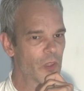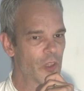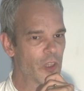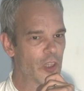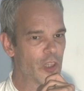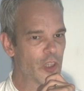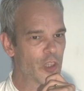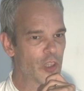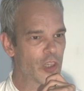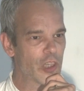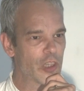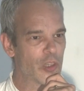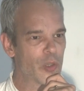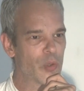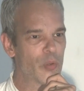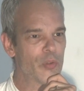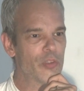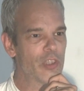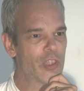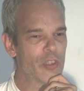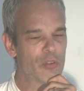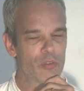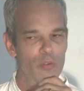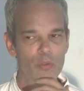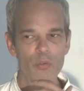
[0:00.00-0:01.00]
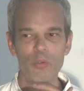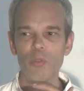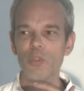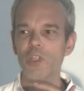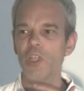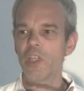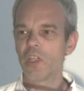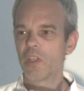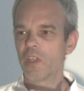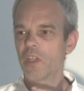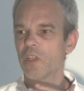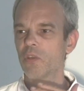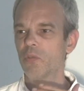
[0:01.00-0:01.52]
and you can only
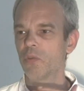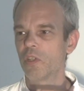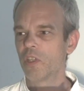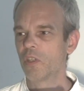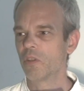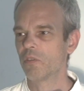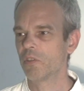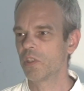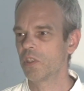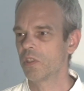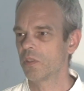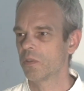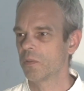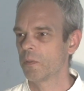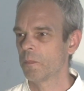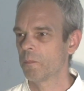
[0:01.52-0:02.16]
truly get rid of it